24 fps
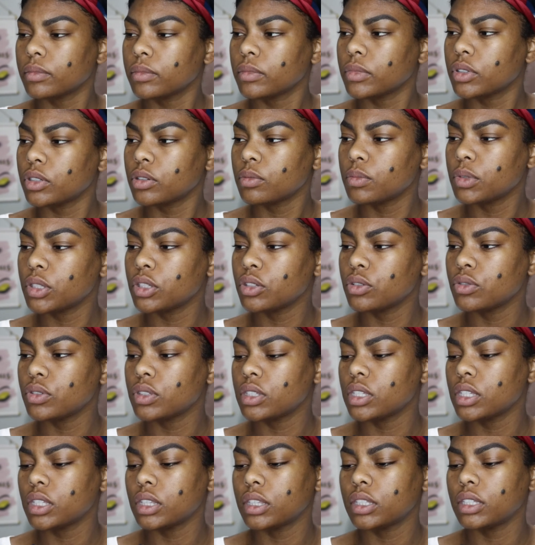I'm going to be
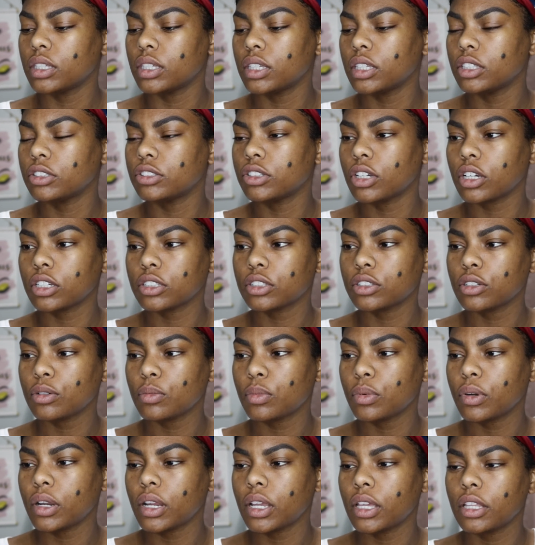using the Dr.
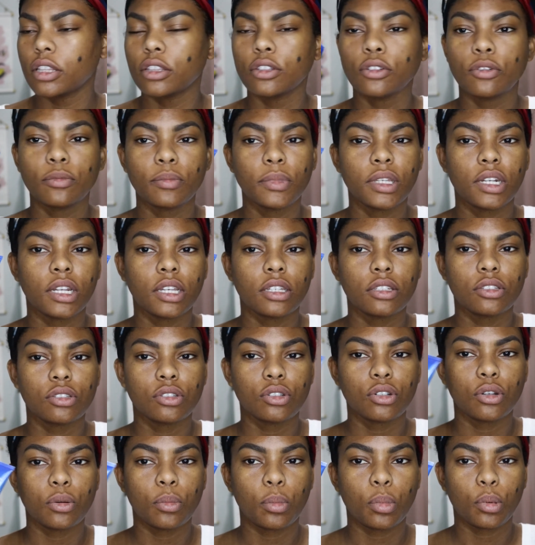Brandt
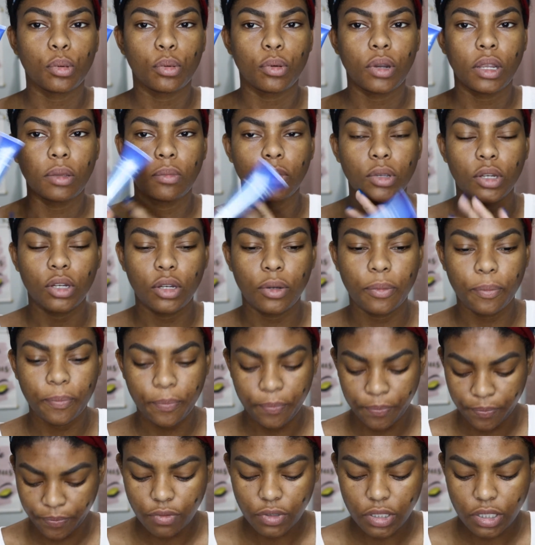Lumidizer Primer.
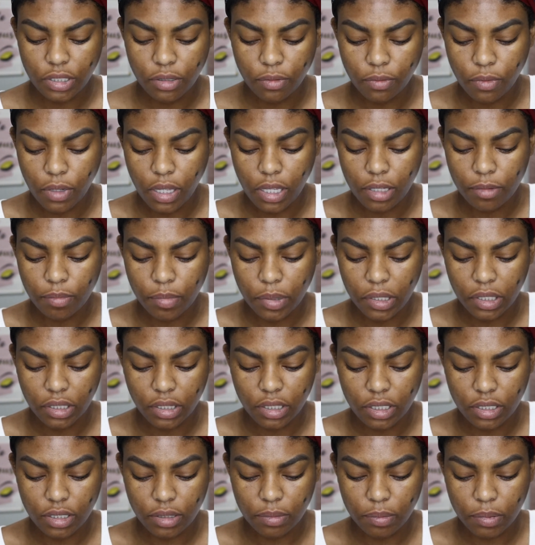The reason why I picked
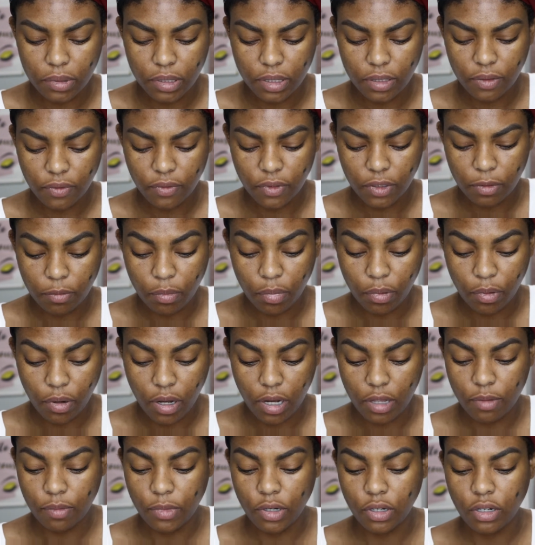this specific
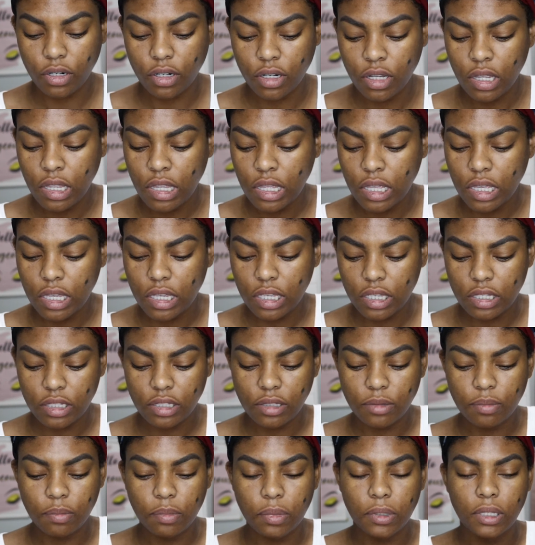primer
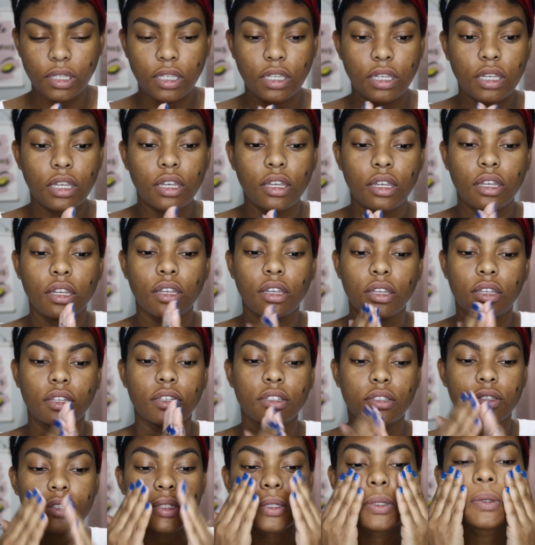is
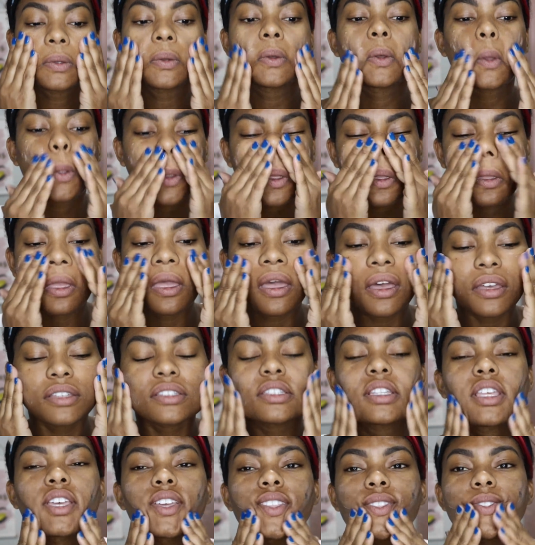because it has
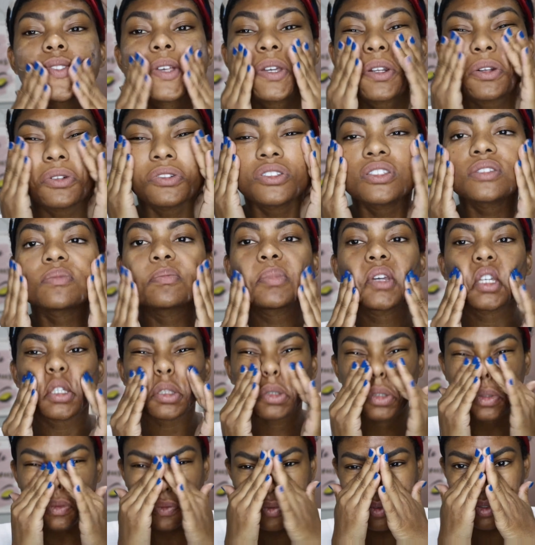like little
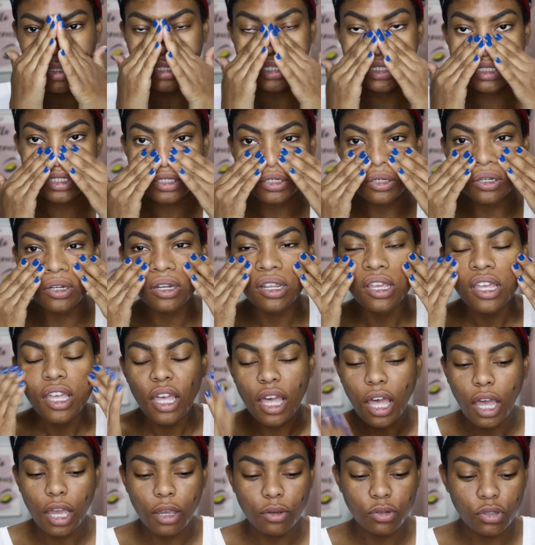specks of glitter.
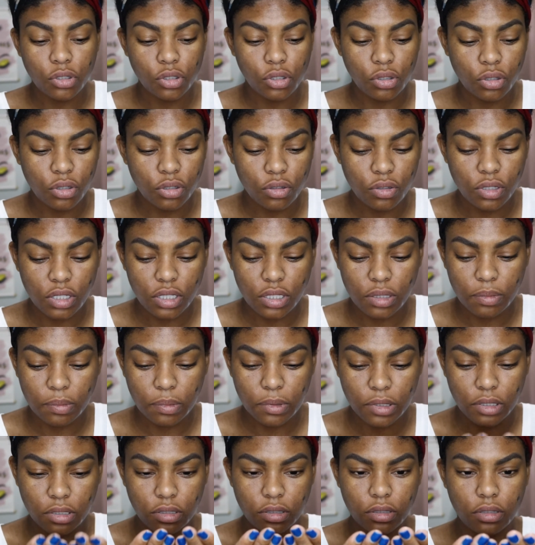I would show you guys,
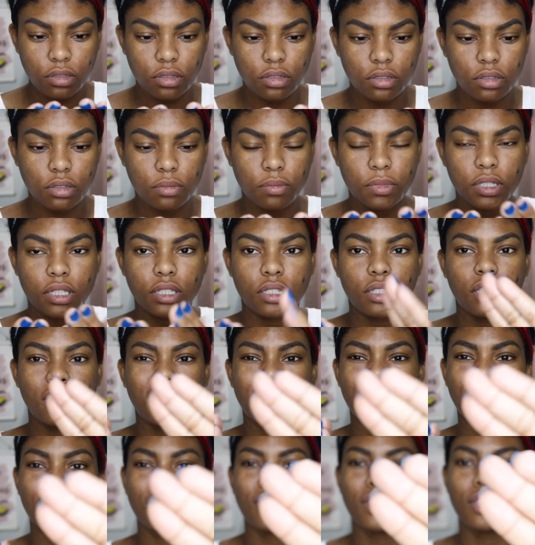but let me see. I
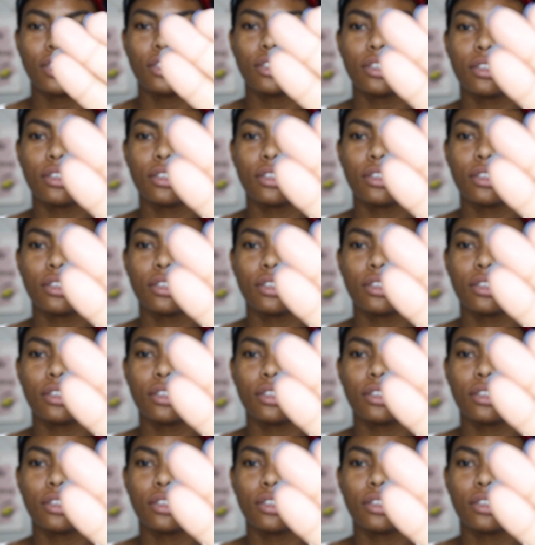don't think